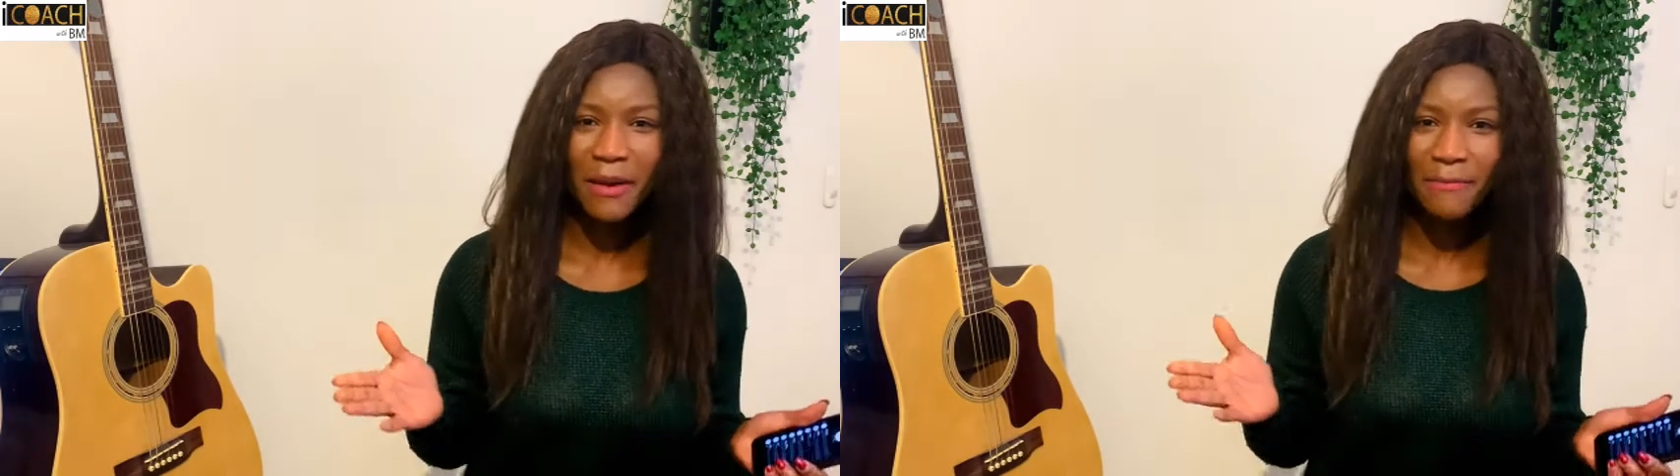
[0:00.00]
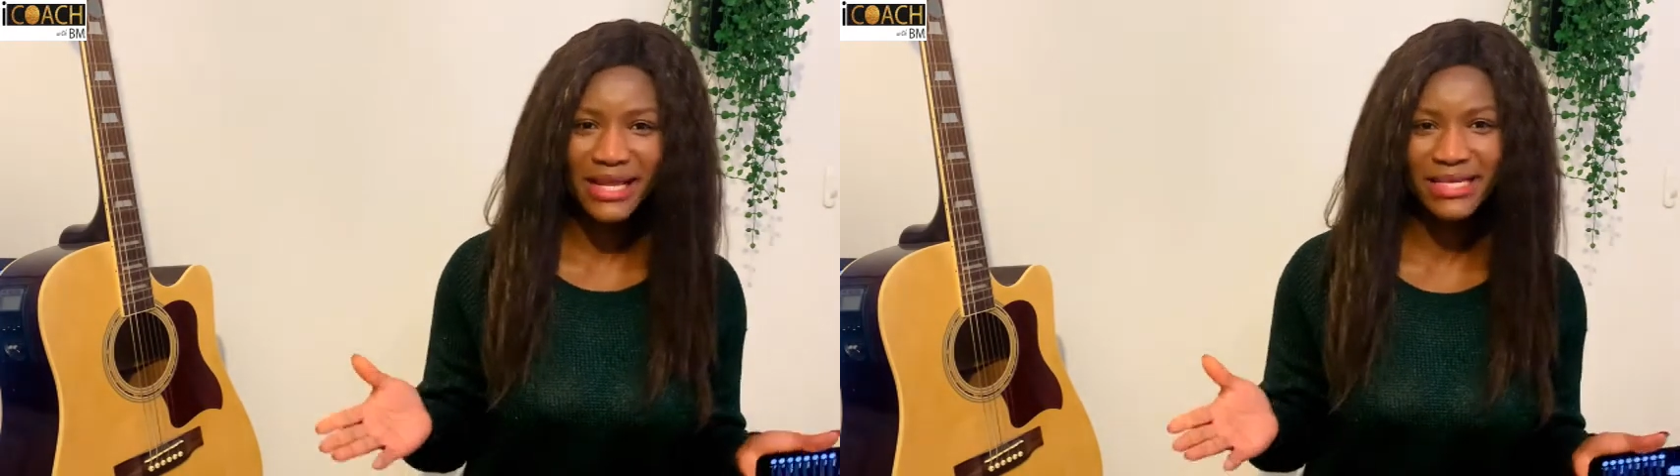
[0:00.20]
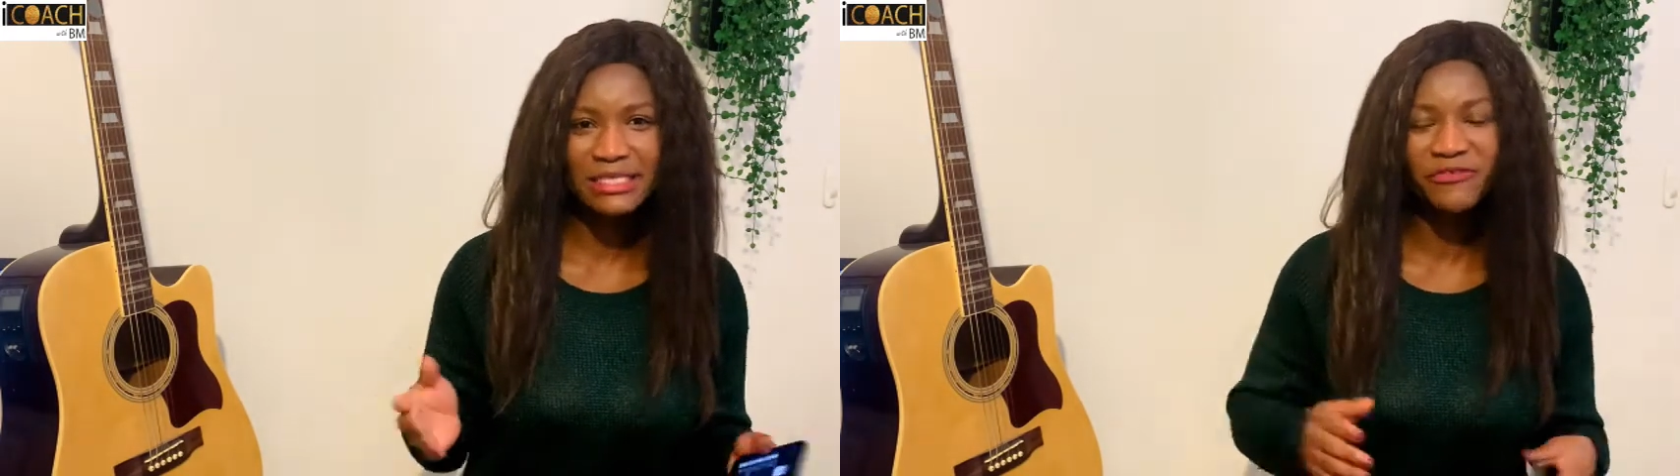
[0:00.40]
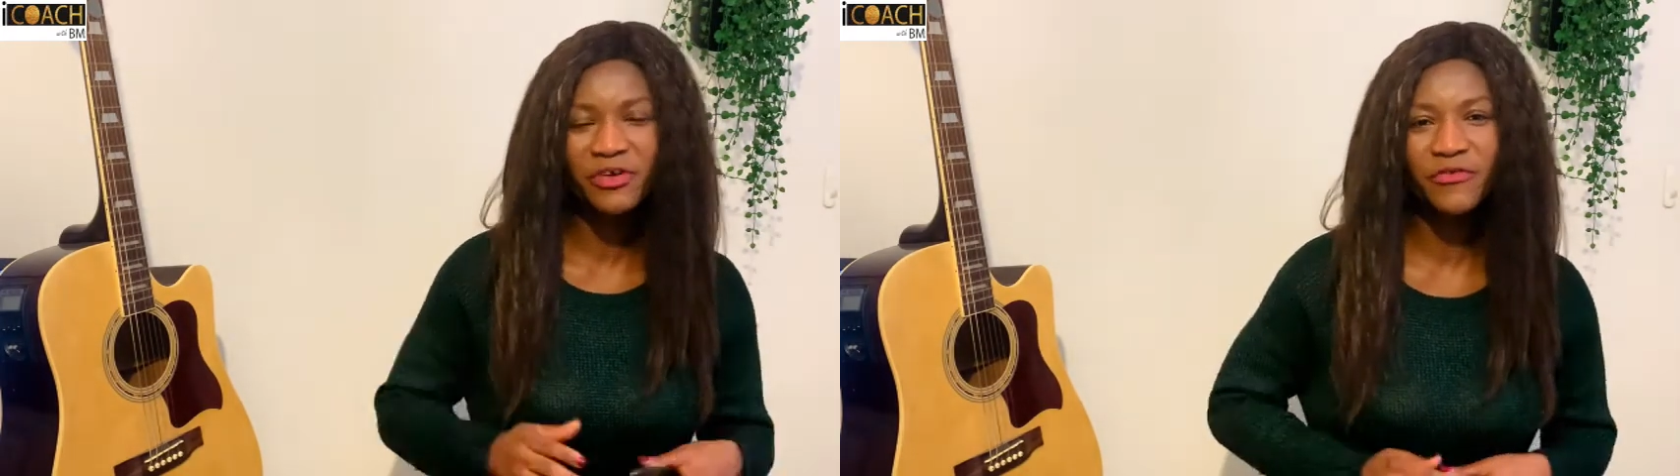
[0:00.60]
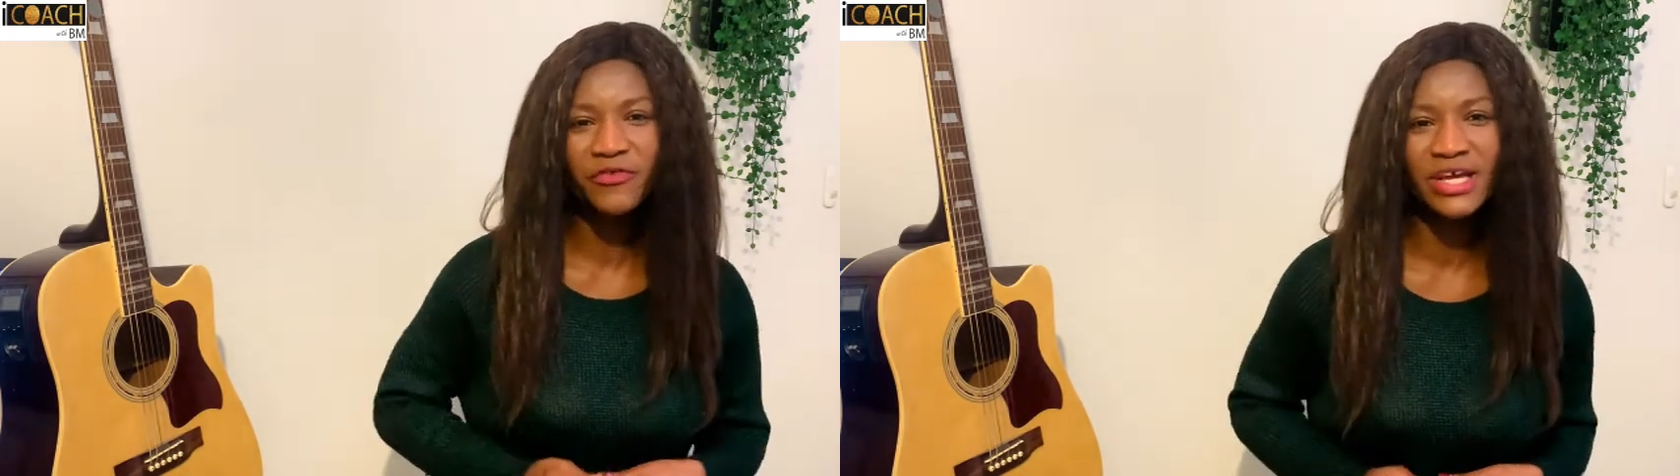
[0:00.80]
please
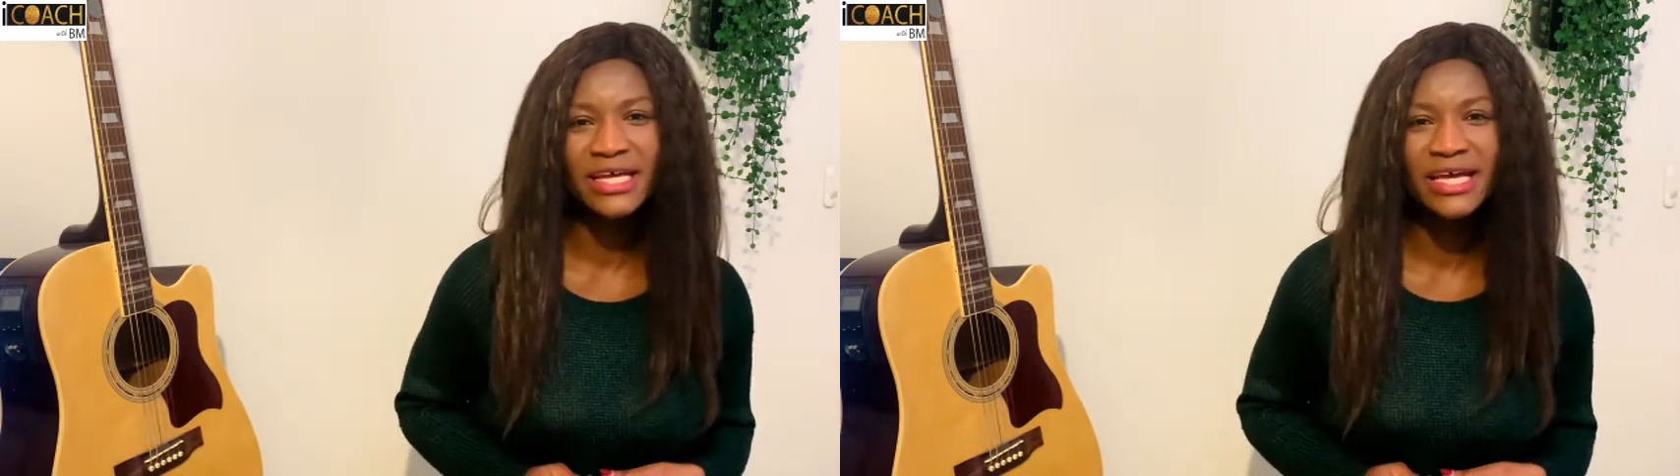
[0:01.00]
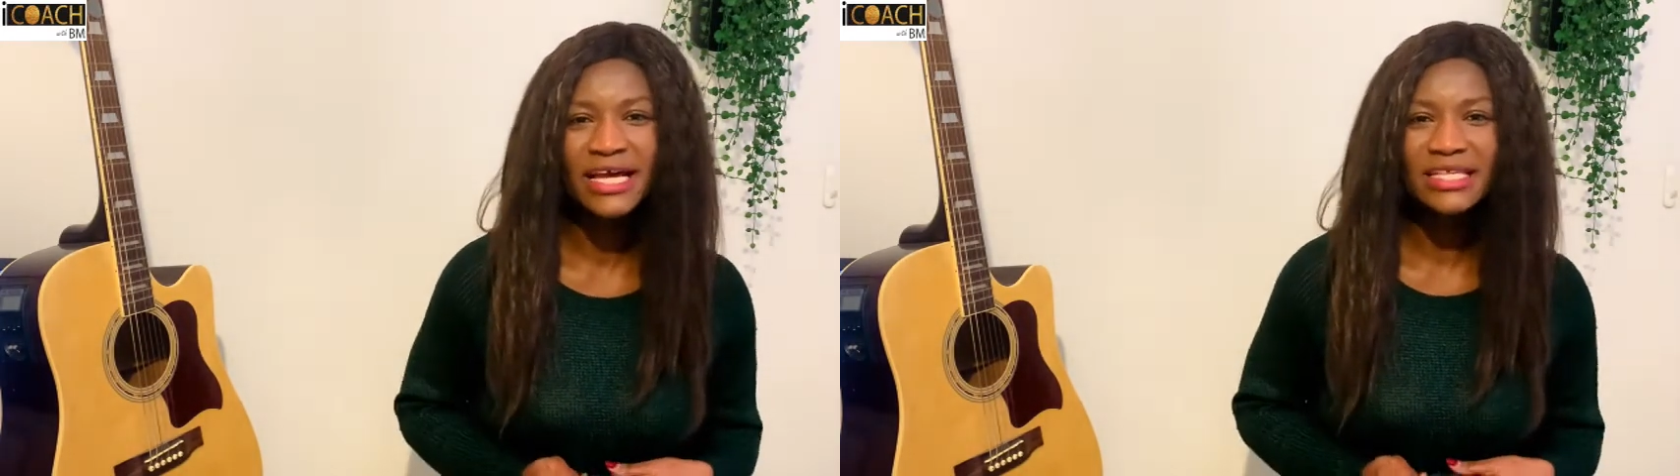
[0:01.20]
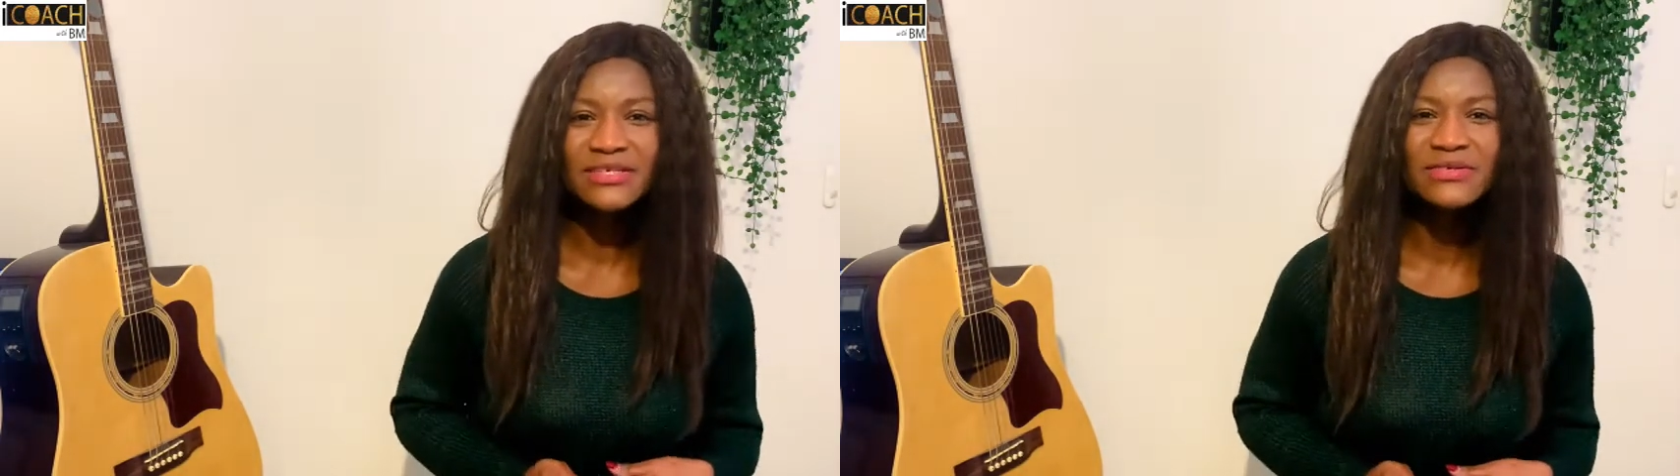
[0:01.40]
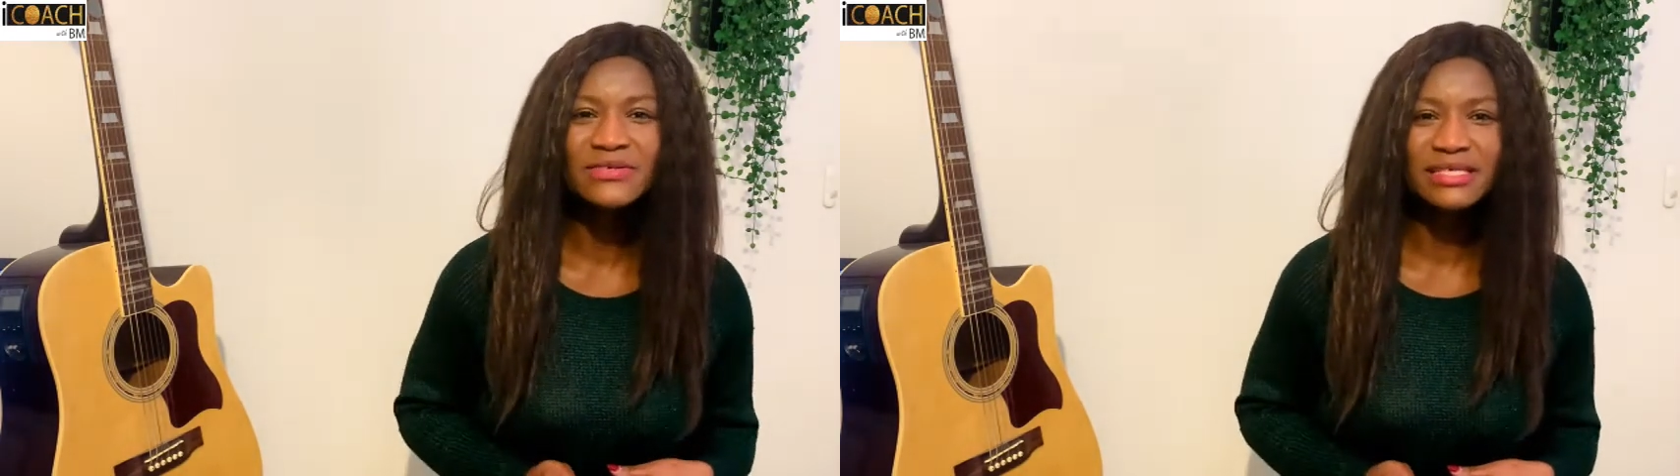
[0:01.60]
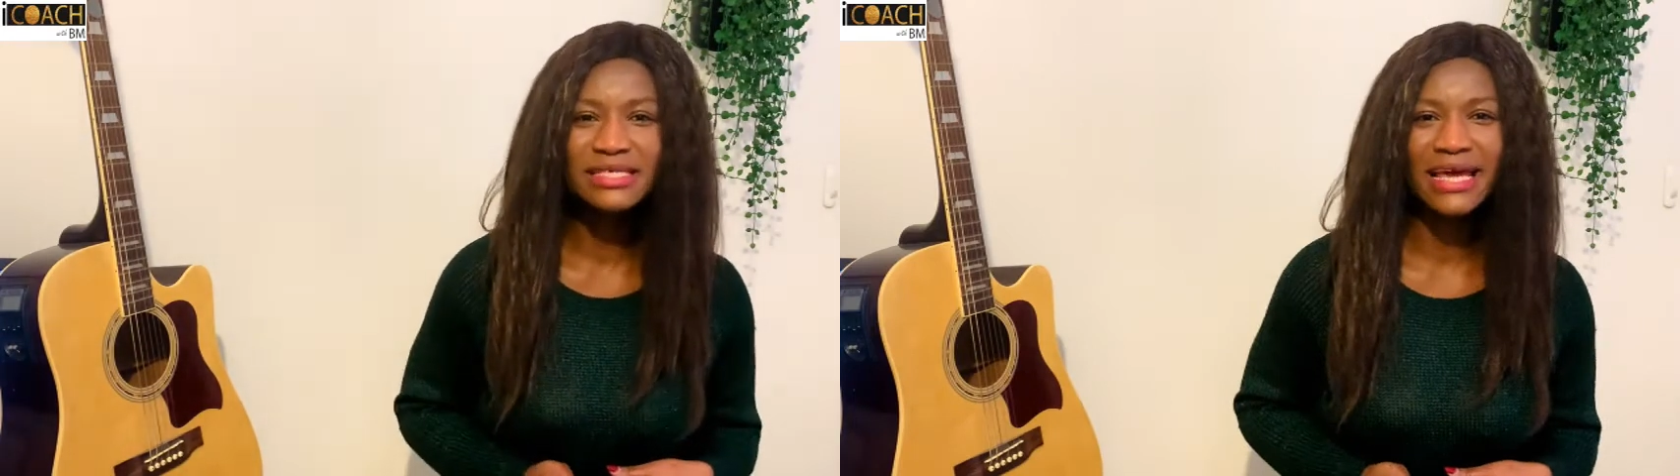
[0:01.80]
feel free
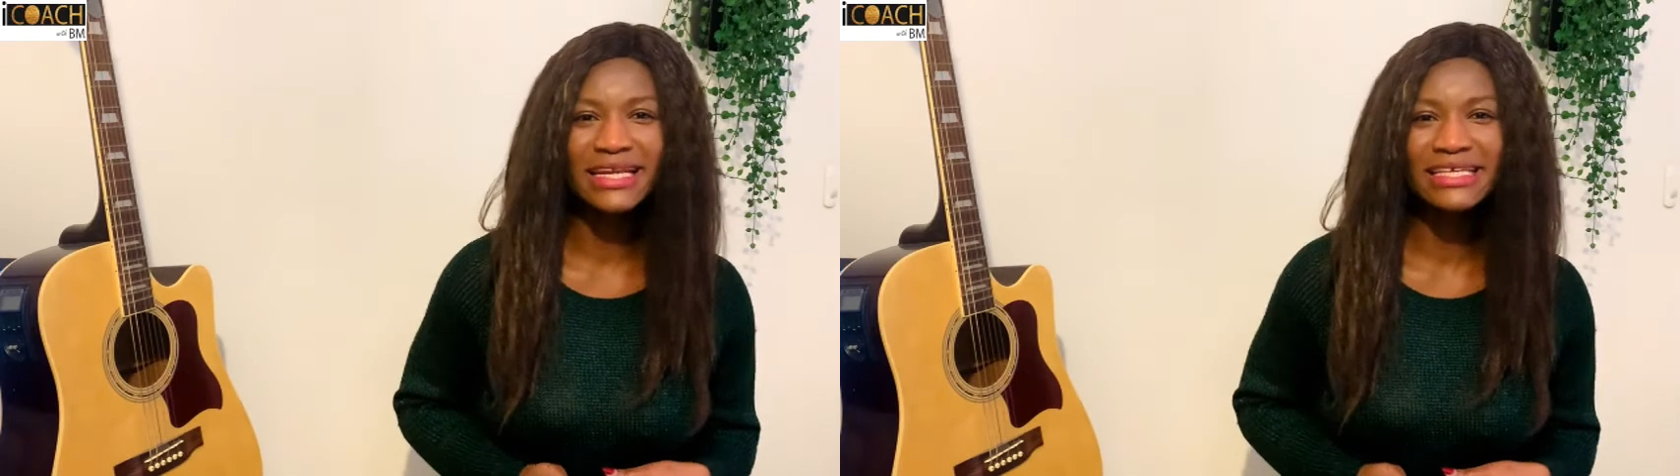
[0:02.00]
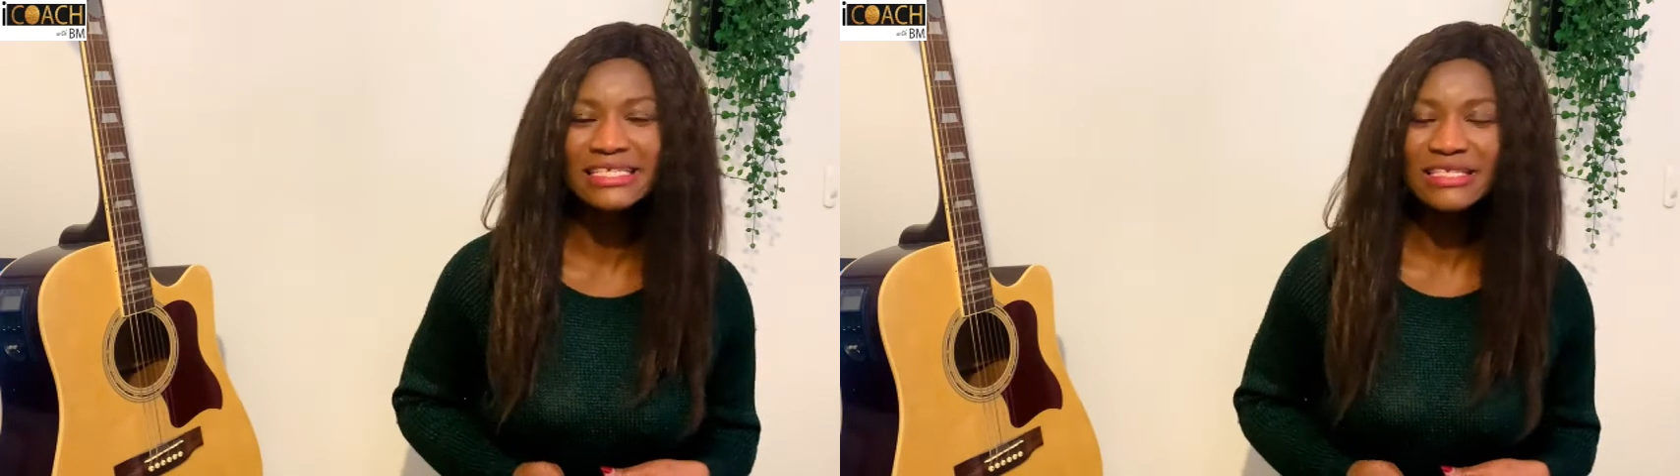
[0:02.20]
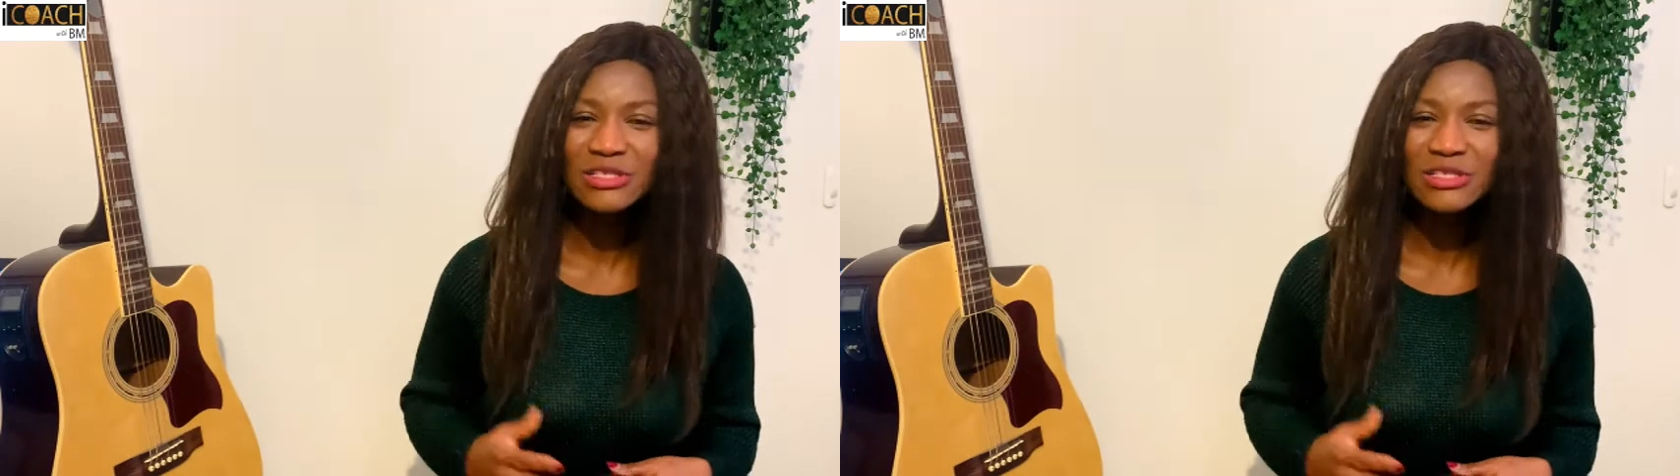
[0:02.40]
to send it